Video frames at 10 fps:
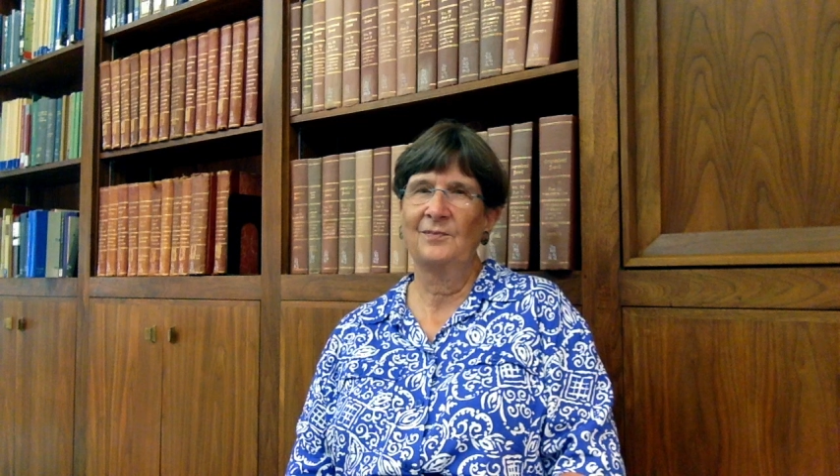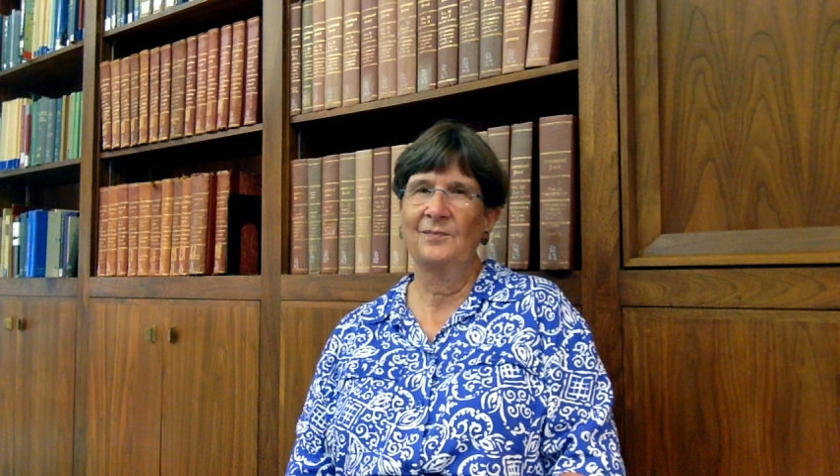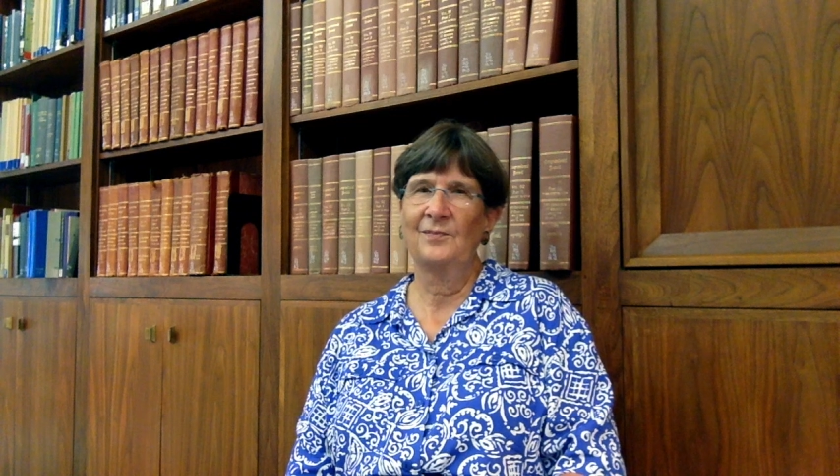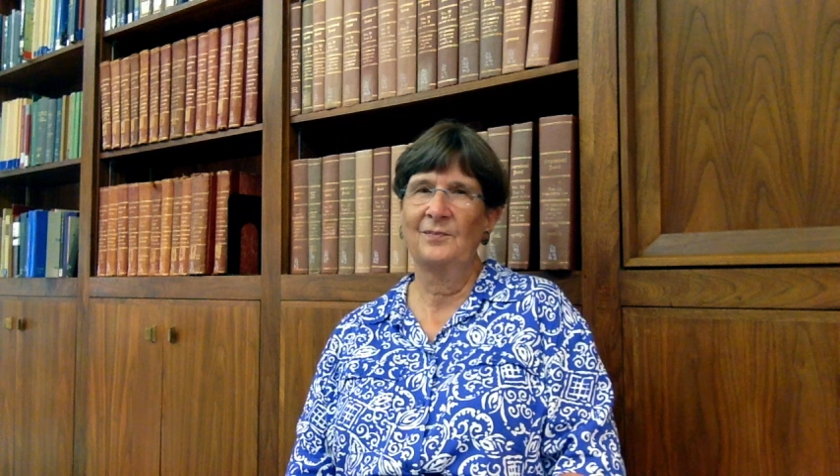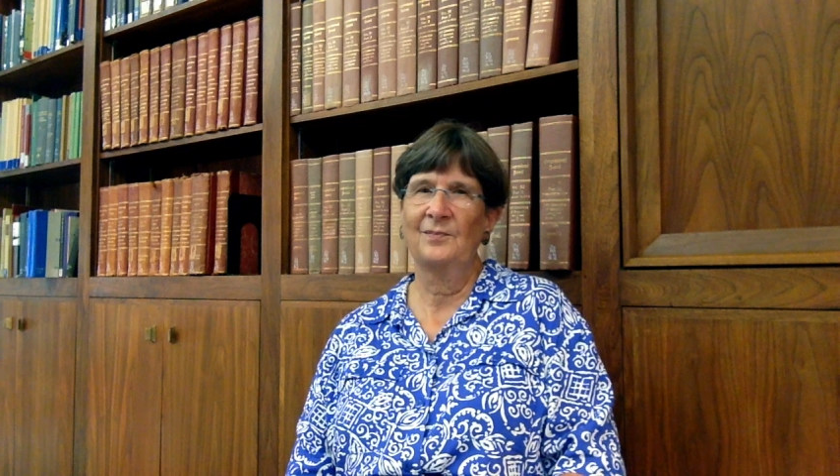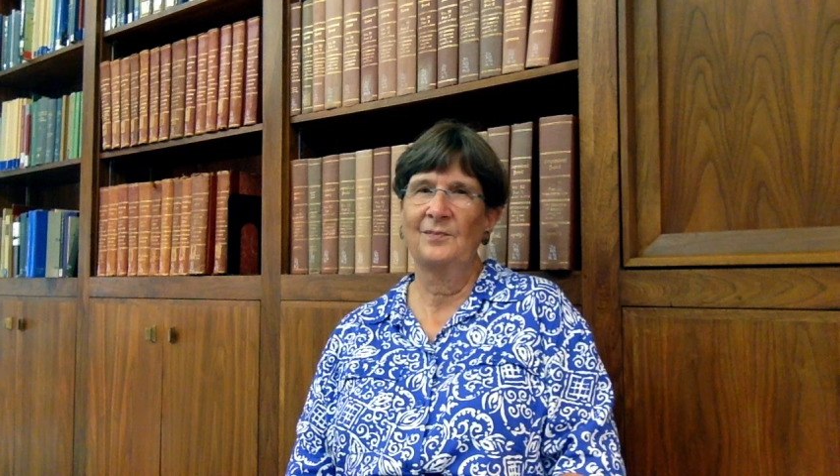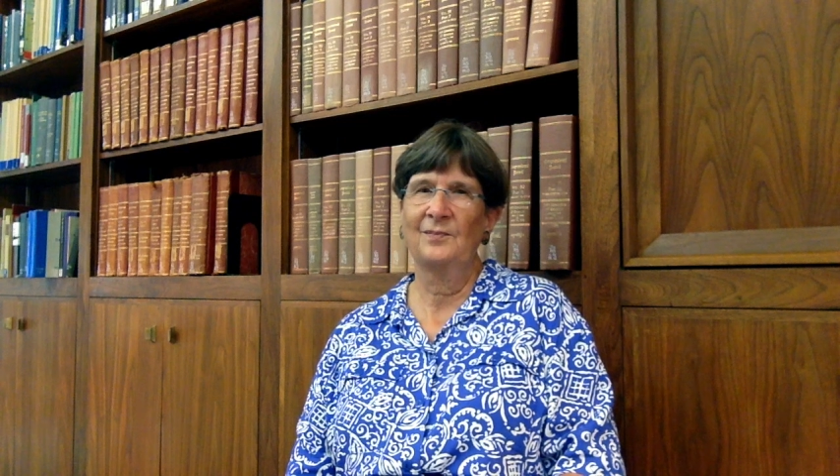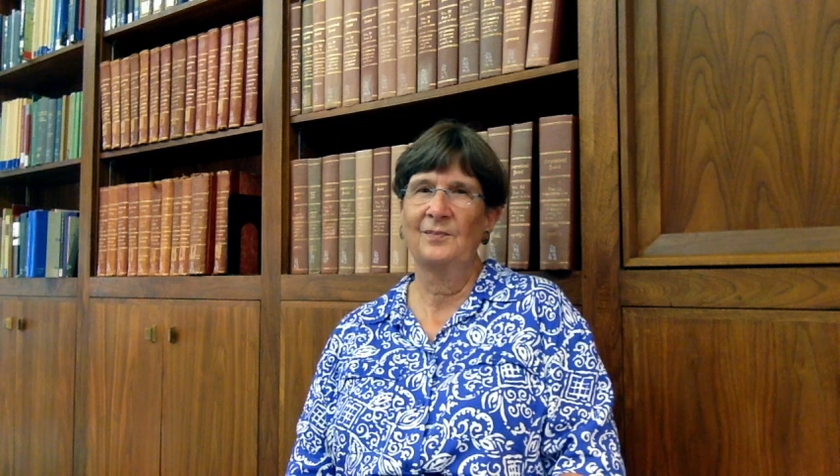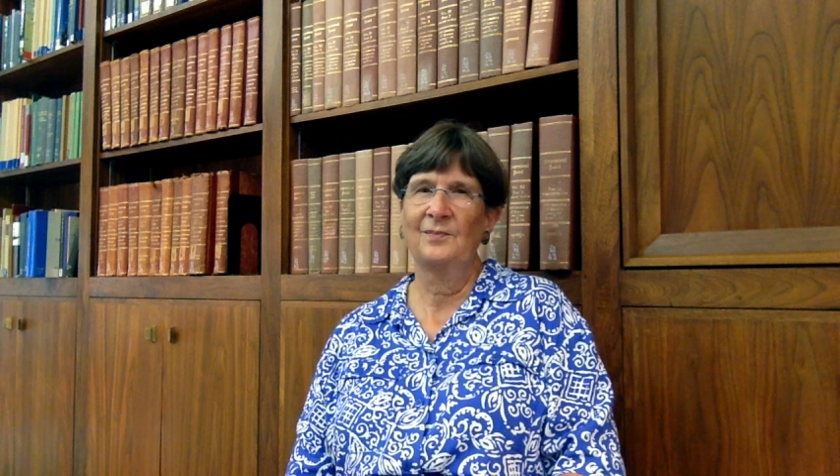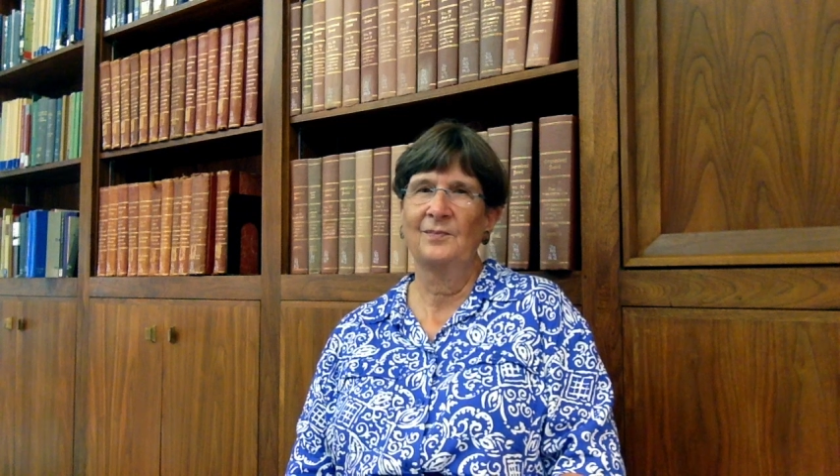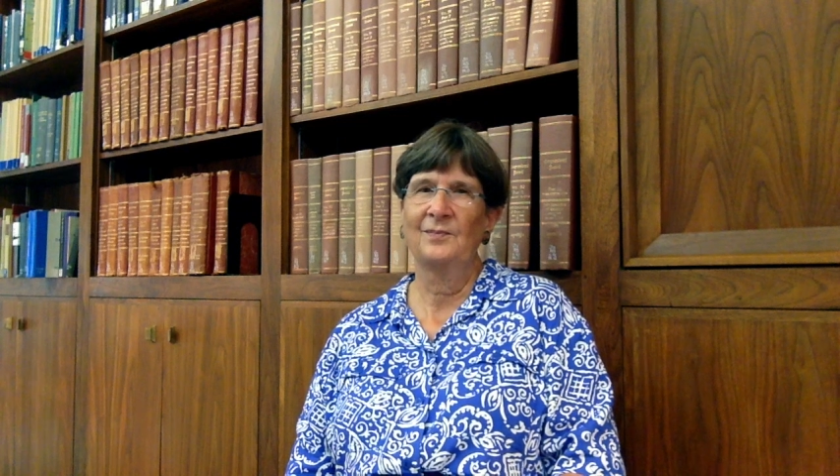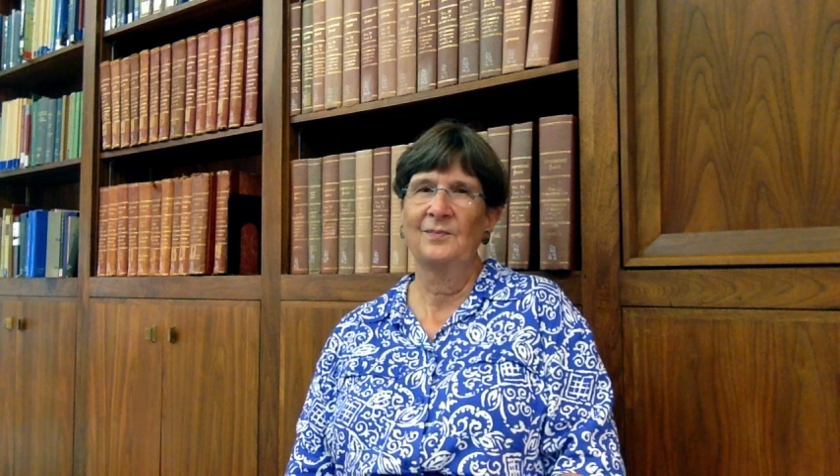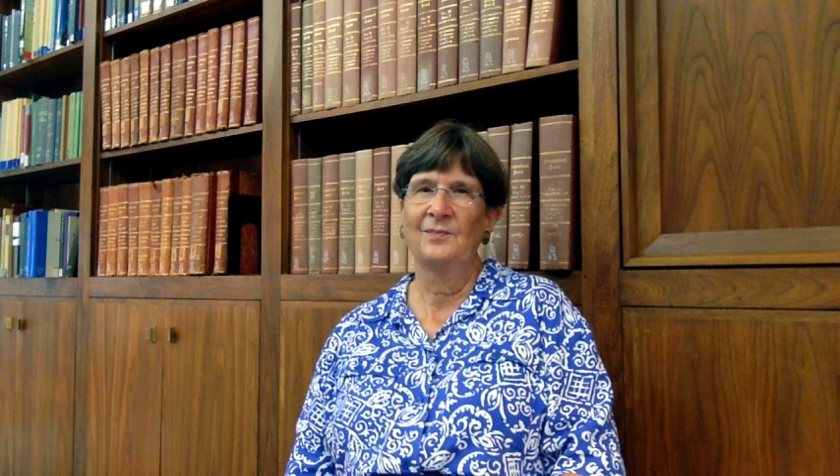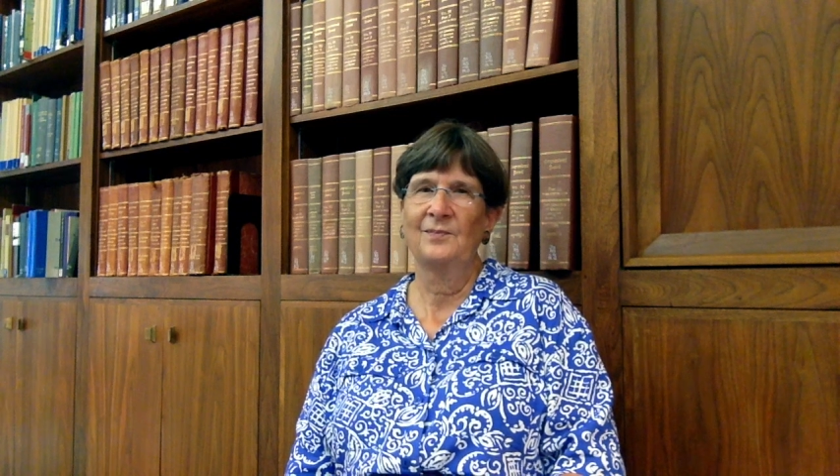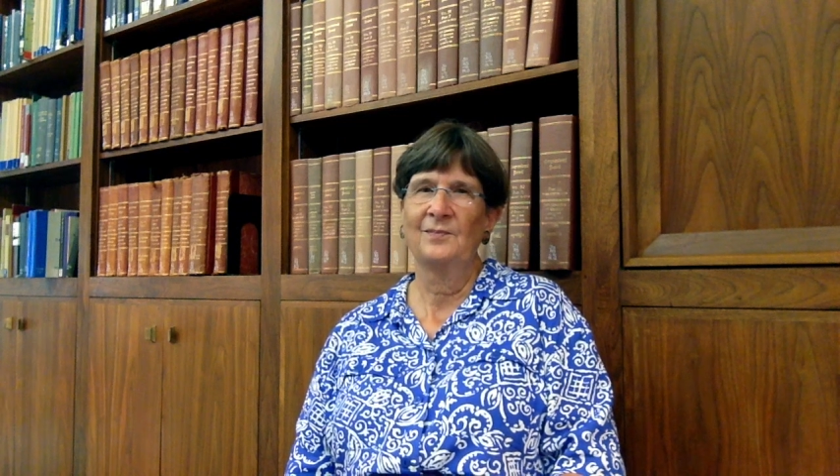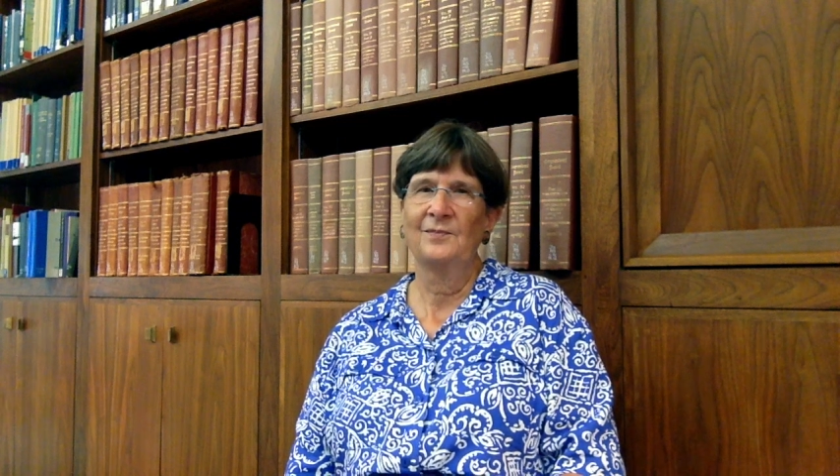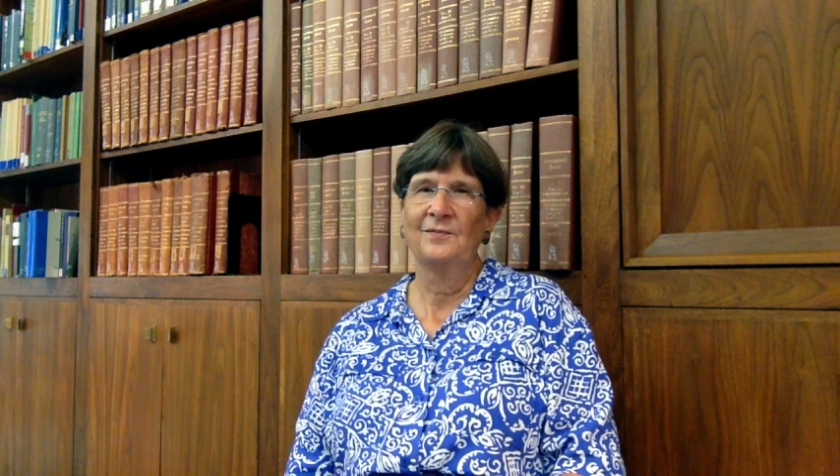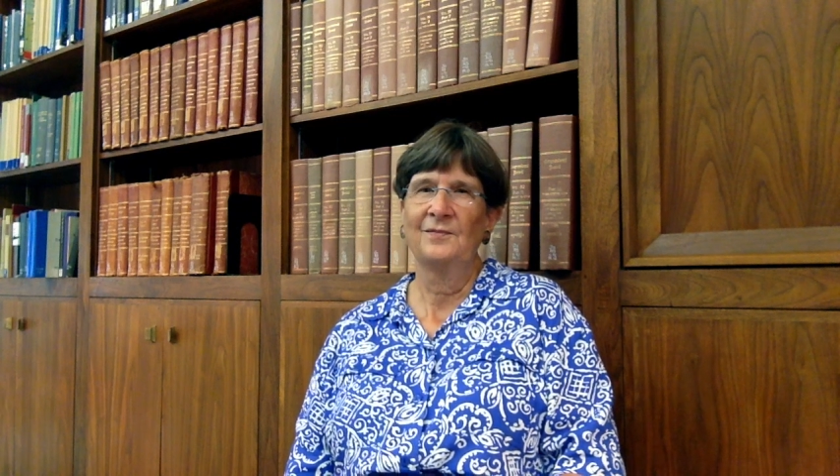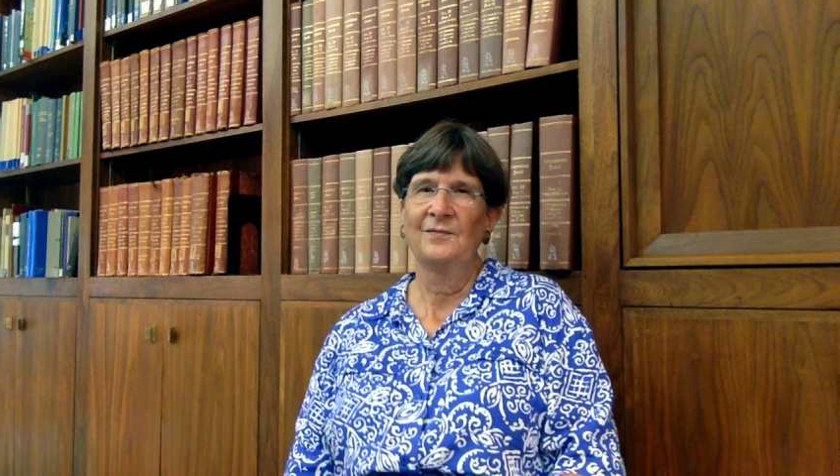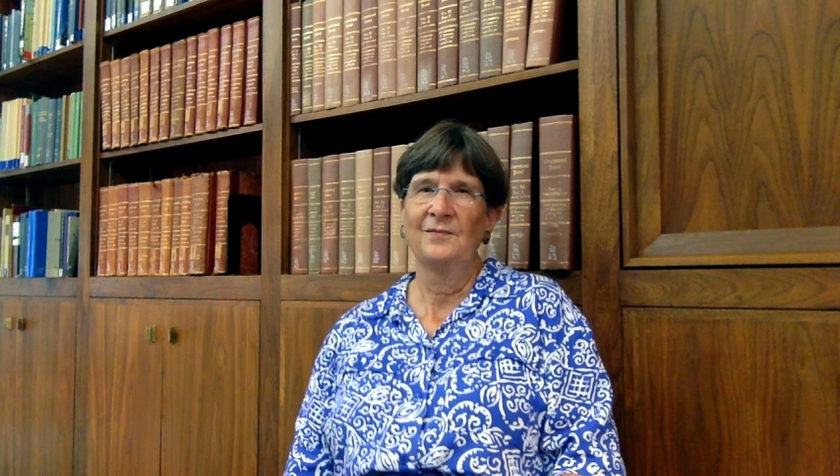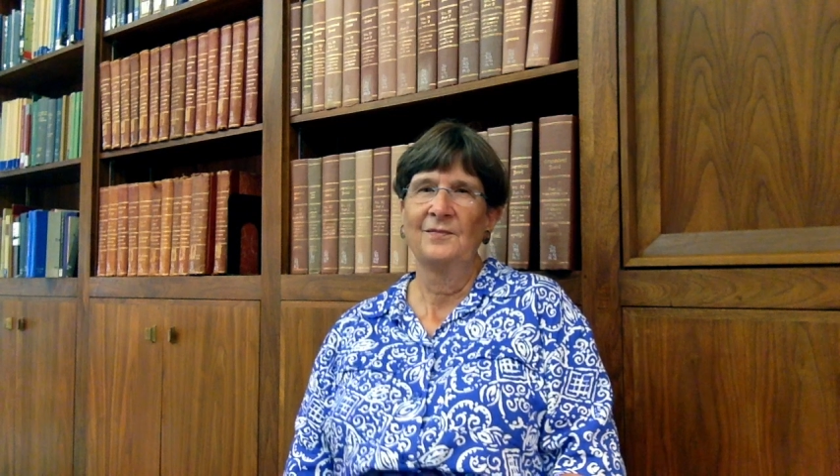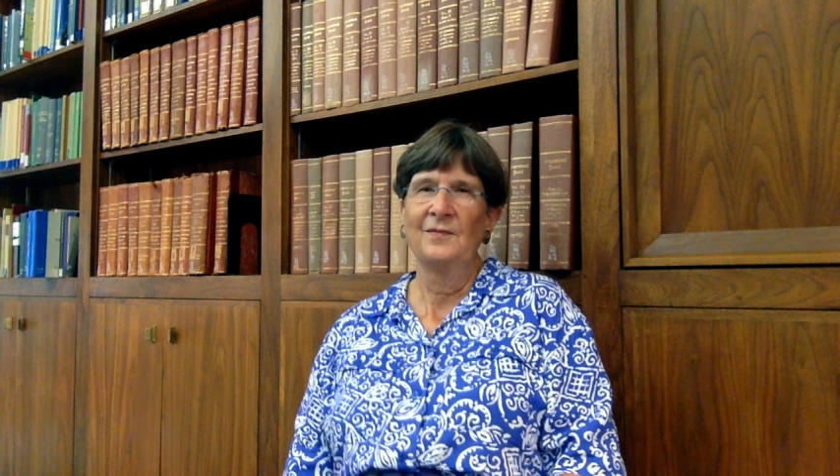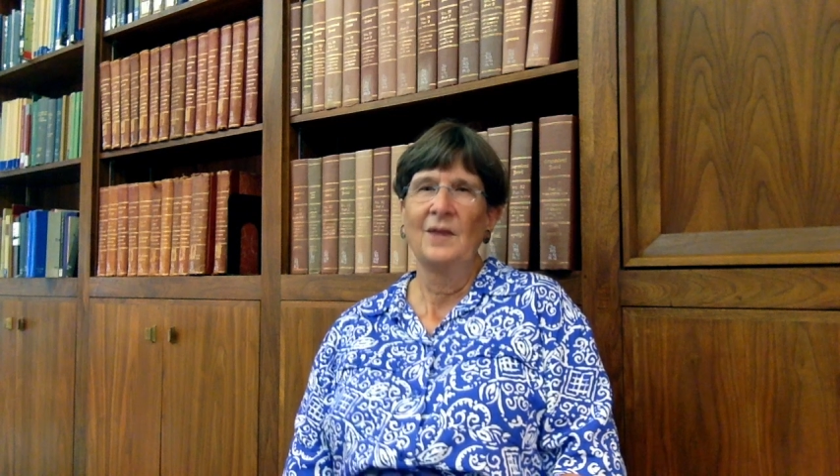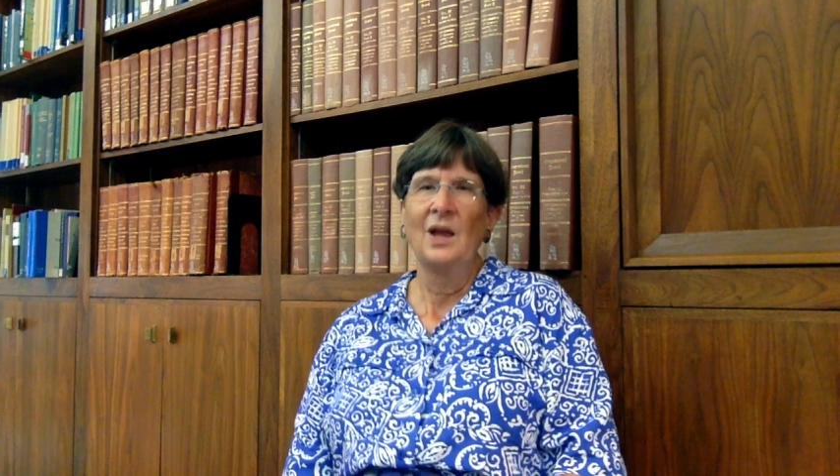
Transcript: think viewers would like to know about?